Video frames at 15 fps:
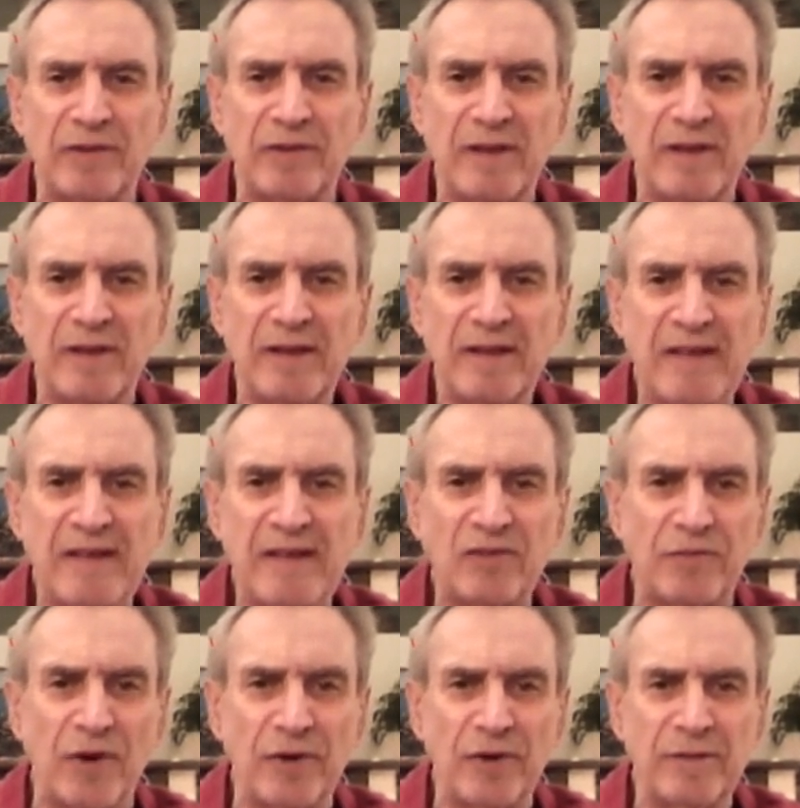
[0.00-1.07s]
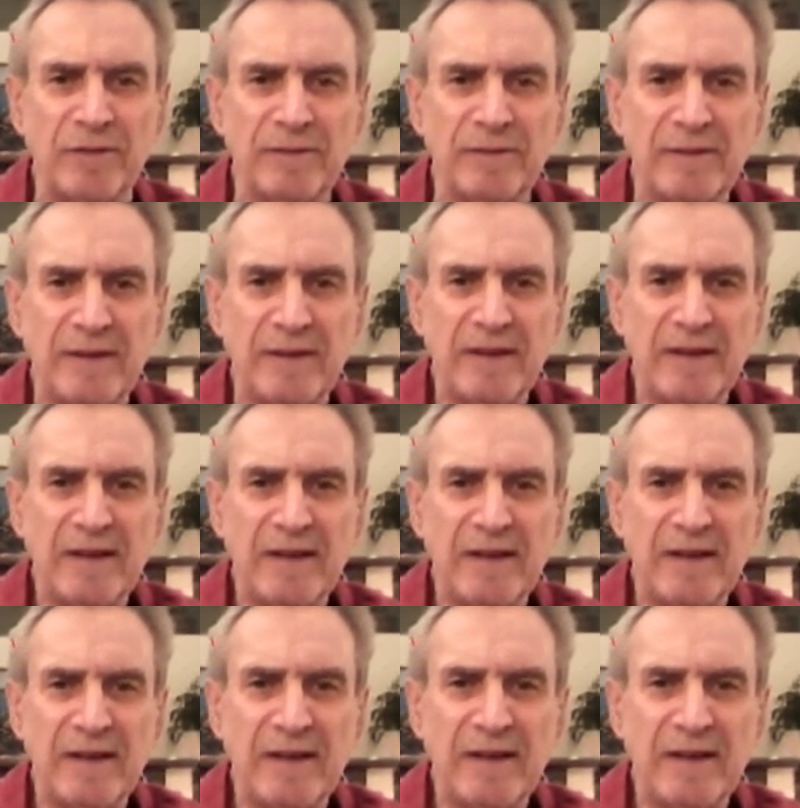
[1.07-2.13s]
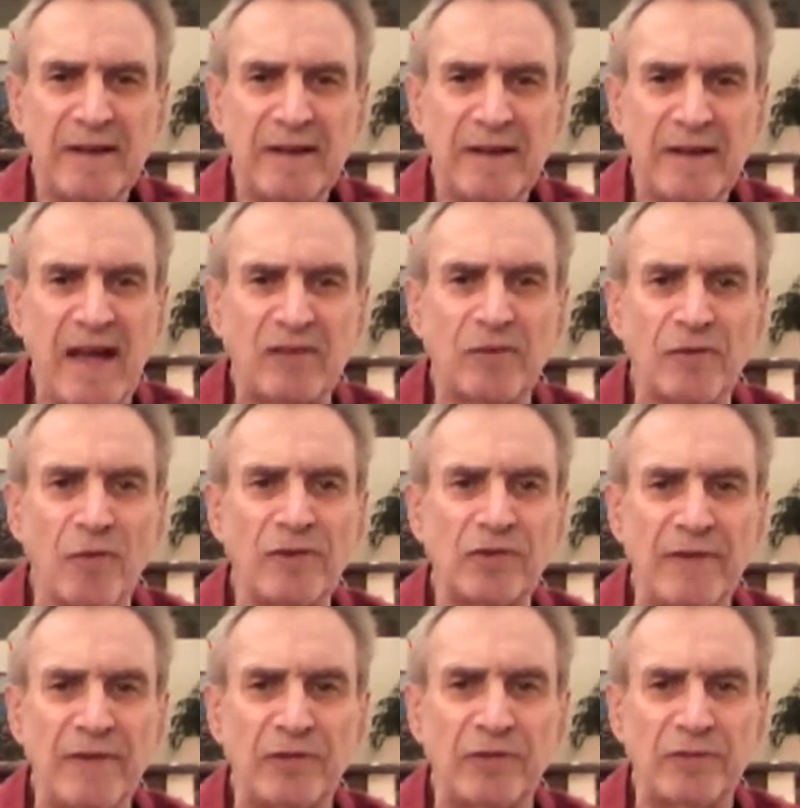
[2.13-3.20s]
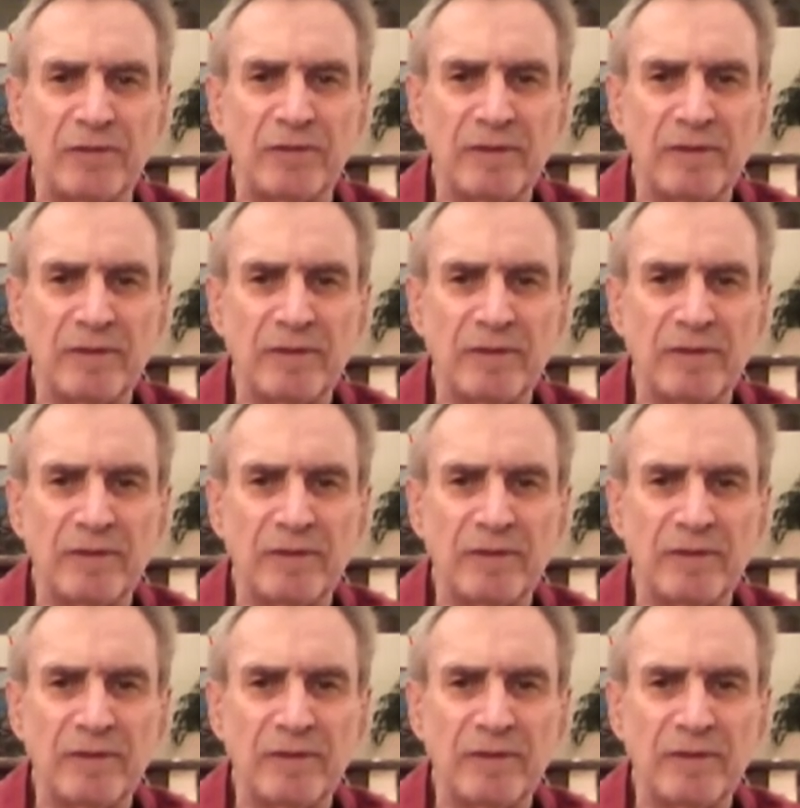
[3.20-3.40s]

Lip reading: tax-deferred, tax avoidance gifts,